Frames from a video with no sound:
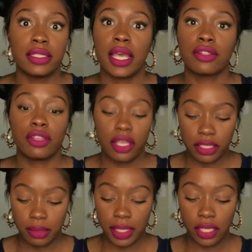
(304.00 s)
sounds
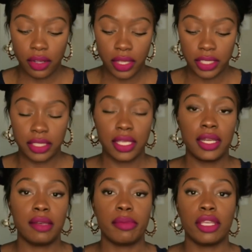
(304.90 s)
awesome. I could go in the
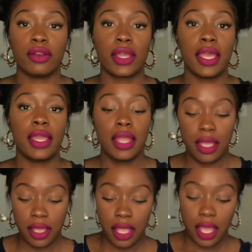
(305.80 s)
sun and be okay.
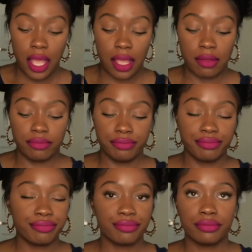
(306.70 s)
Um,
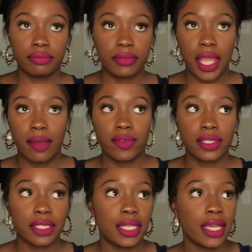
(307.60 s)

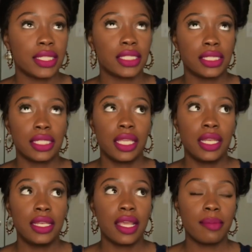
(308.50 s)
obviously not.
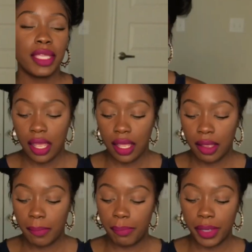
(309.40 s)
Dummy.
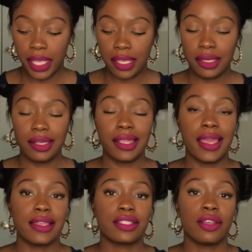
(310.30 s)
Um, but
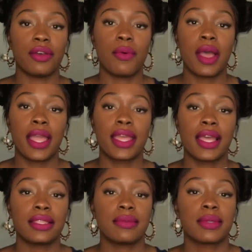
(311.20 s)
yeah, so I
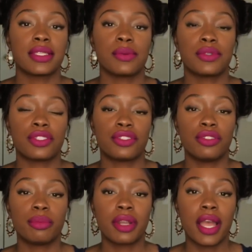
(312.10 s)
got this because it was a
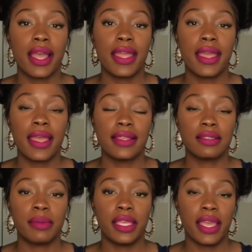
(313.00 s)
super high
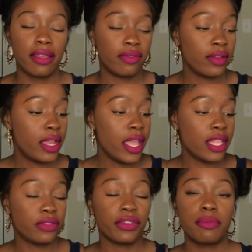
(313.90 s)
S P F.
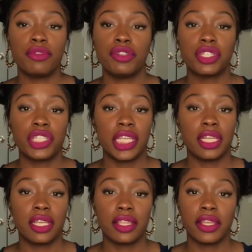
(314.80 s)
It's from
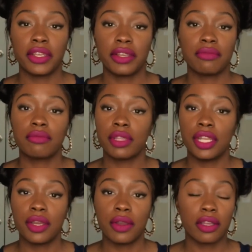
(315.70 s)
Neutrogena. They're,
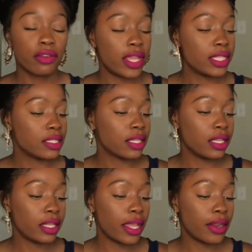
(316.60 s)
you know, a great
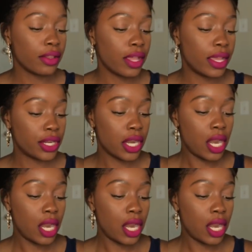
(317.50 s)
skincare line.